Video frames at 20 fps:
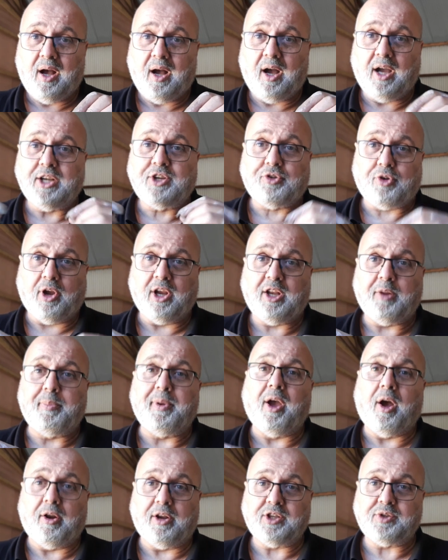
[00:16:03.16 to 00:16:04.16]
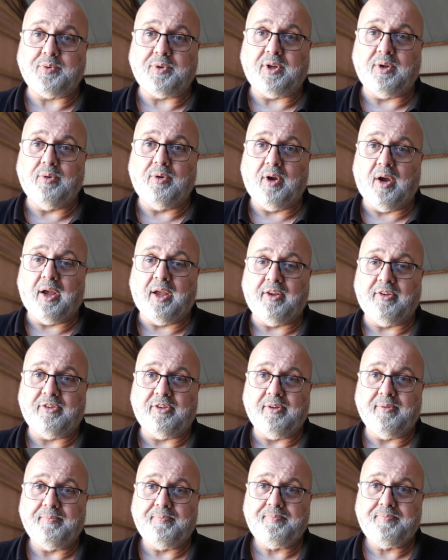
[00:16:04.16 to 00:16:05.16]
I tried to be honest with you
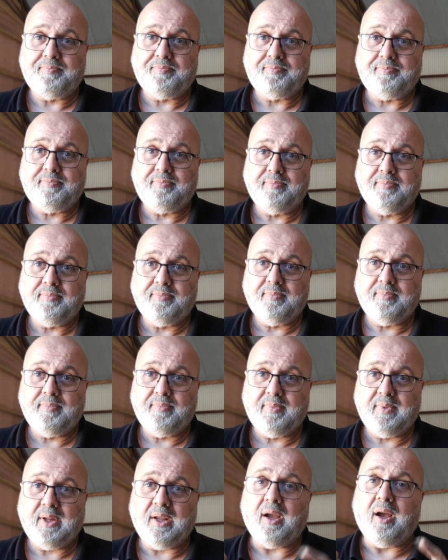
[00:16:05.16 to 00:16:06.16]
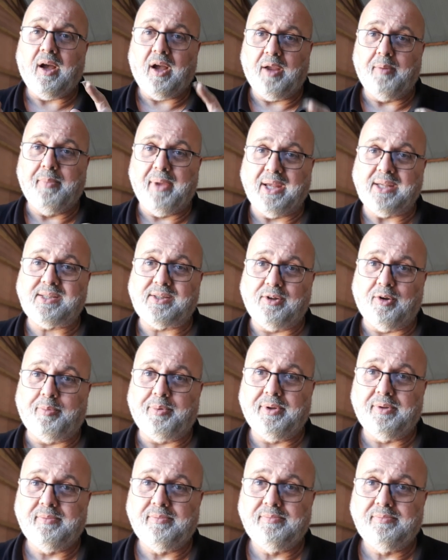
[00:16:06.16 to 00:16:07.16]
guys. I messed up.
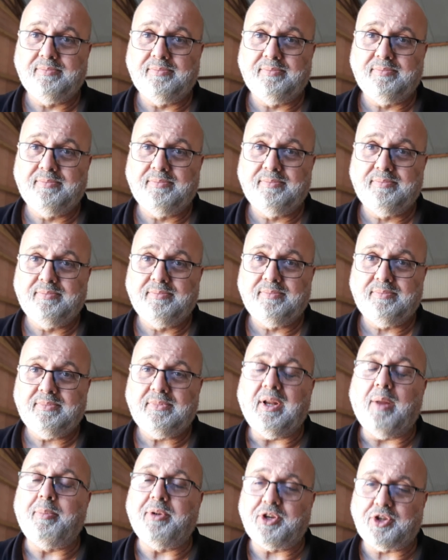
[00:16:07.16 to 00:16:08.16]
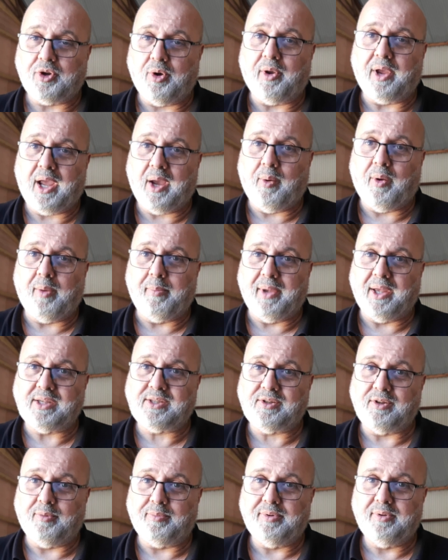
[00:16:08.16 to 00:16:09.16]
Let me show you how I
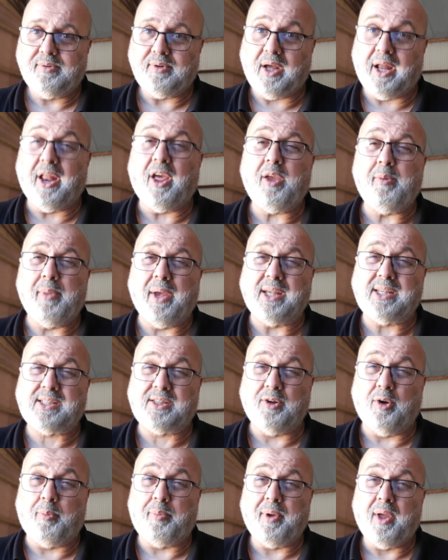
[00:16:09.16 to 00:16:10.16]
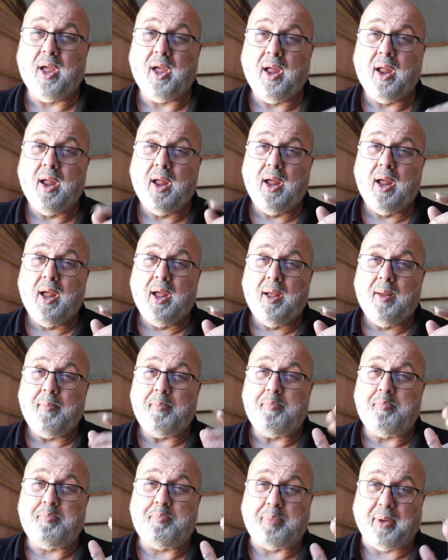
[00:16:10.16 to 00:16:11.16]
messed up. And I messed up
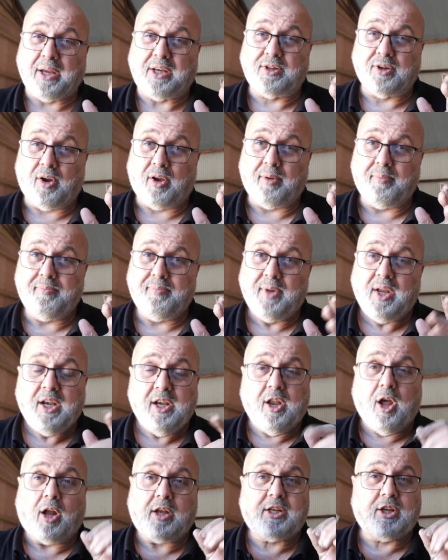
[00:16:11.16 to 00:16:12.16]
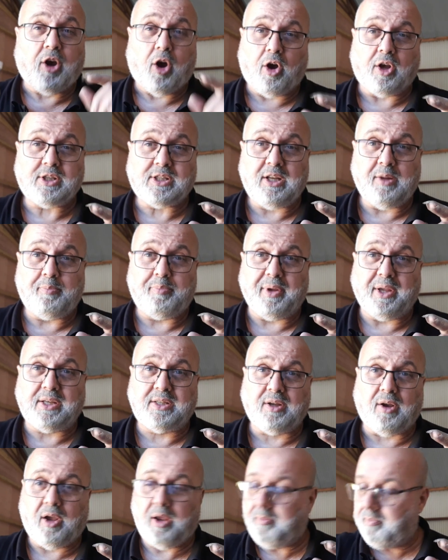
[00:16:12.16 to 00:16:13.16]
big time. Not costly big
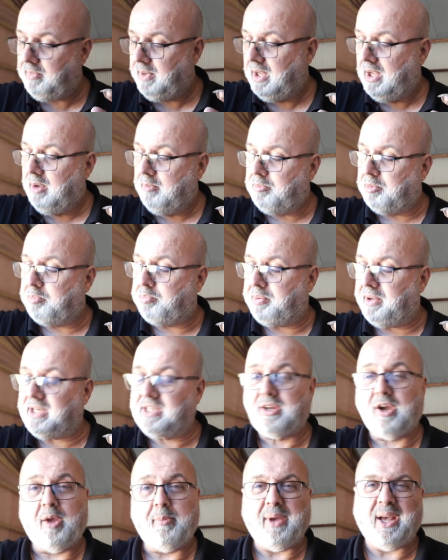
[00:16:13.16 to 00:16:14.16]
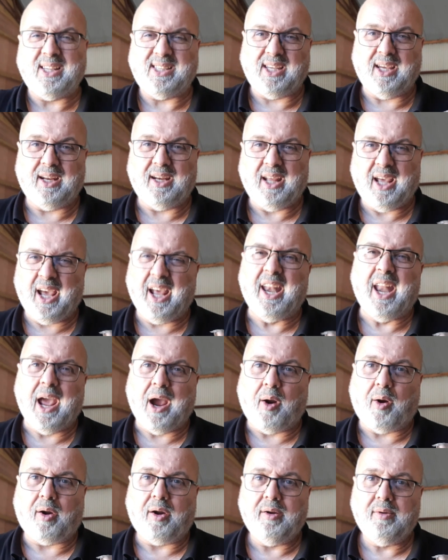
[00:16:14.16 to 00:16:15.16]
time, but big time as in an
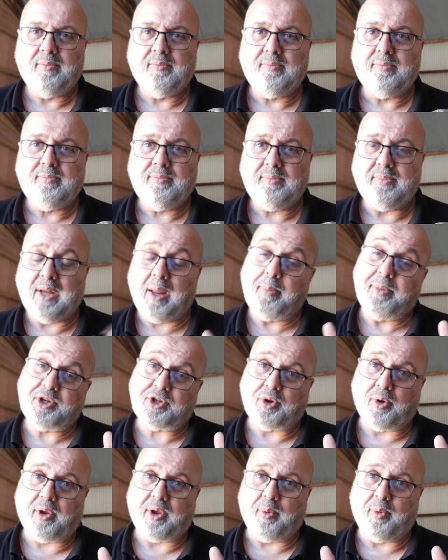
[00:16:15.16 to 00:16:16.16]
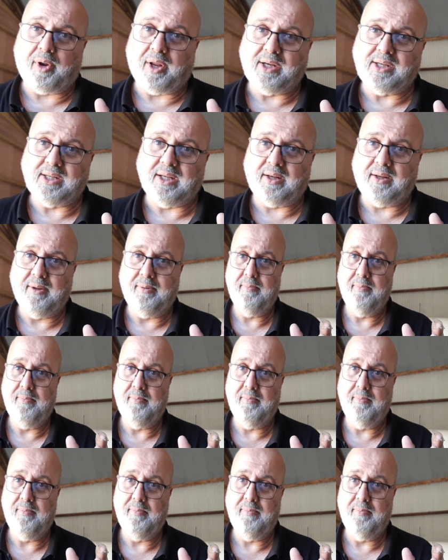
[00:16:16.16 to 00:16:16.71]
hour. Let me show you what I did.